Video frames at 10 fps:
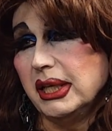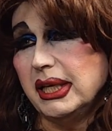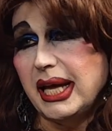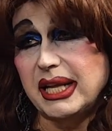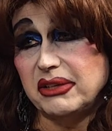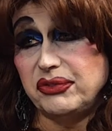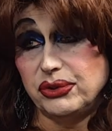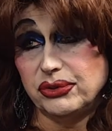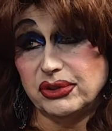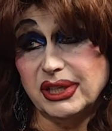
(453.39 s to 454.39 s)
And if
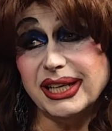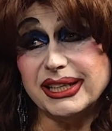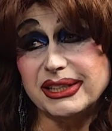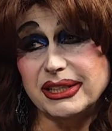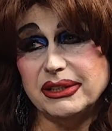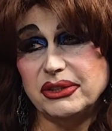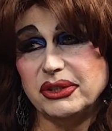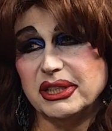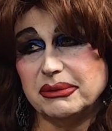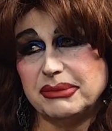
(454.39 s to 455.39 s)
you're lucky, you
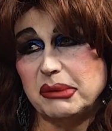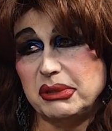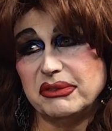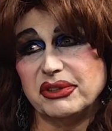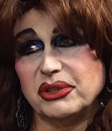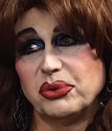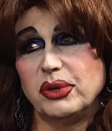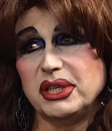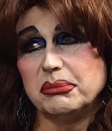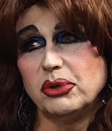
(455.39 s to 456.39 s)
get maybe even
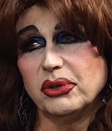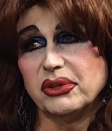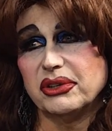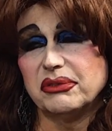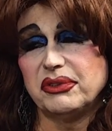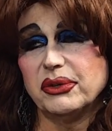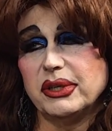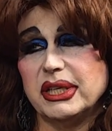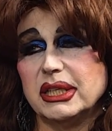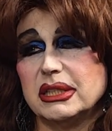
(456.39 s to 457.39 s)
20 more at the very
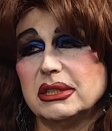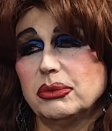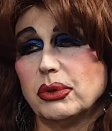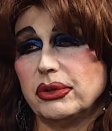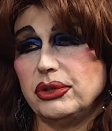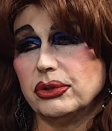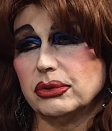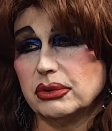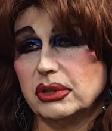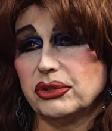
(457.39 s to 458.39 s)
end, where you're
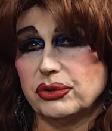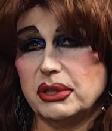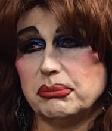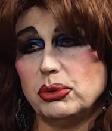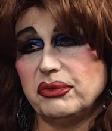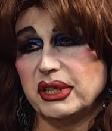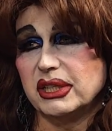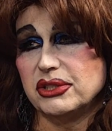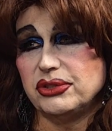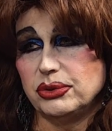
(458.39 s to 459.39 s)
literally moving
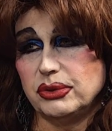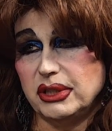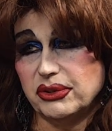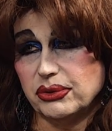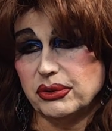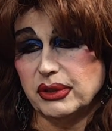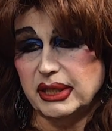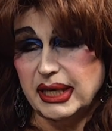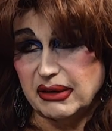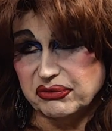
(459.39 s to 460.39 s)
into either an
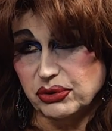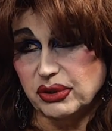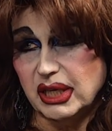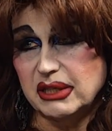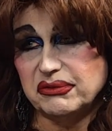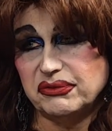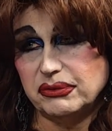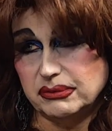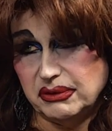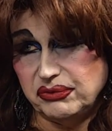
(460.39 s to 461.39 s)
afterlife,
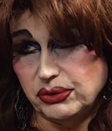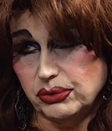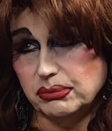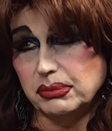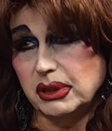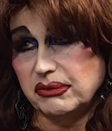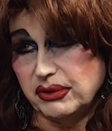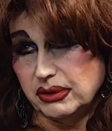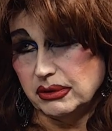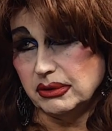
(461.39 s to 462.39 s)
if you believe
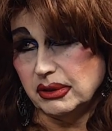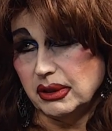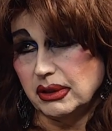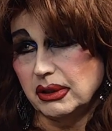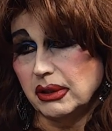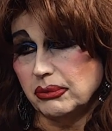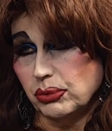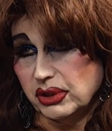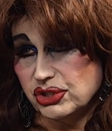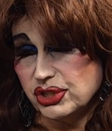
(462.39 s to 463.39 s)
in, in uh,
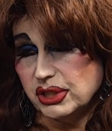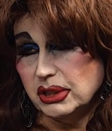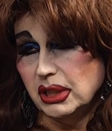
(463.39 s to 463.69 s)
religion,